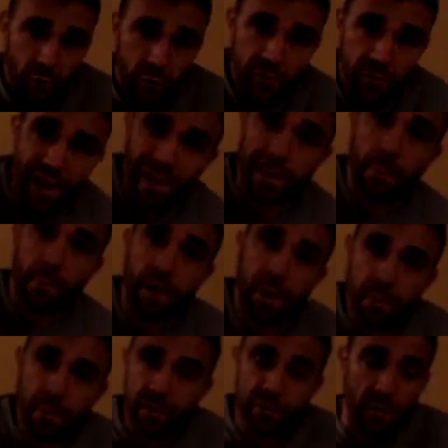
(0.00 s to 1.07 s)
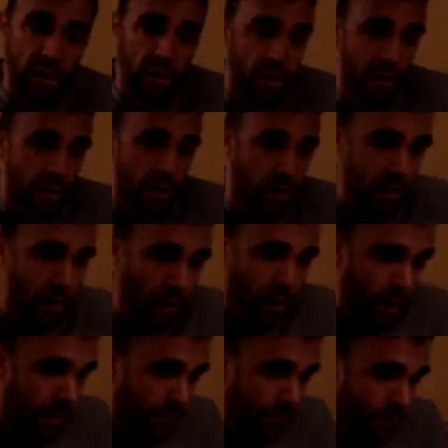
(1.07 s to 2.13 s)
first got into minimalist running,
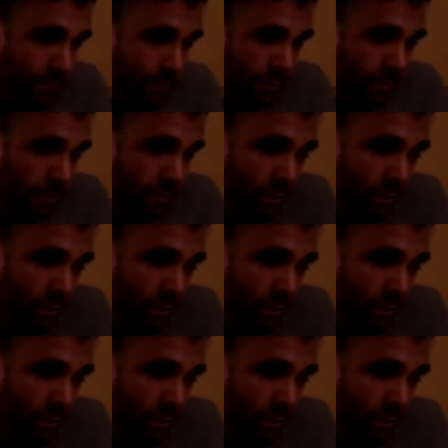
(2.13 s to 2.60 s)
it